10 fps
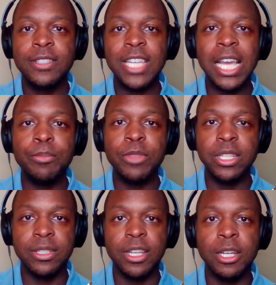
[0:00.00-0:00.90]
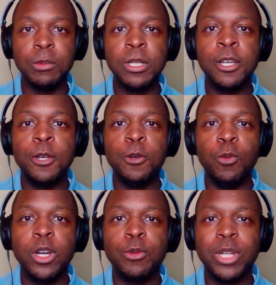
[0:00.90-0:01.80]
type things up?
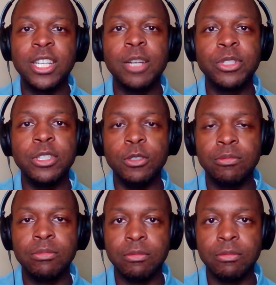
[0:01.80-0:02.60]
Well, when it comes to